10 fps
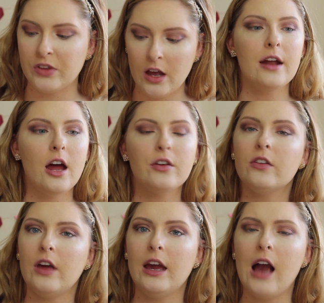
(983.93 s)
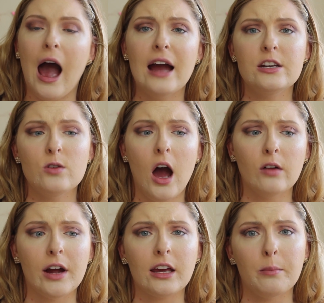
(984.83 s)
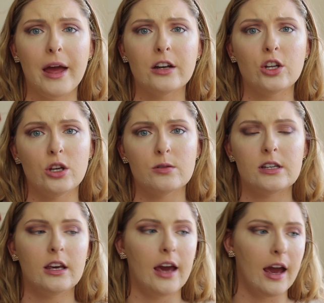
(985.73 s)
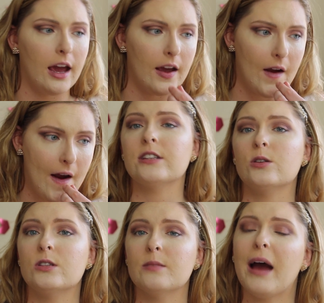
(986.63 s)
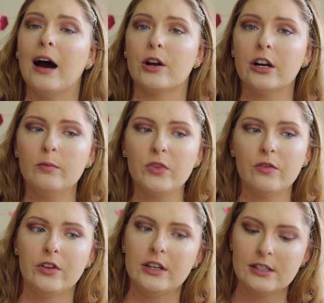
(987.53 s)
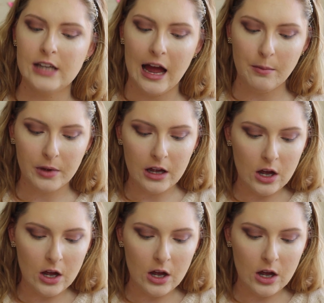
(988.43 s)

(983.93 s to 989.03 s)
Another thing, I do not recommend using a translucent powder for this step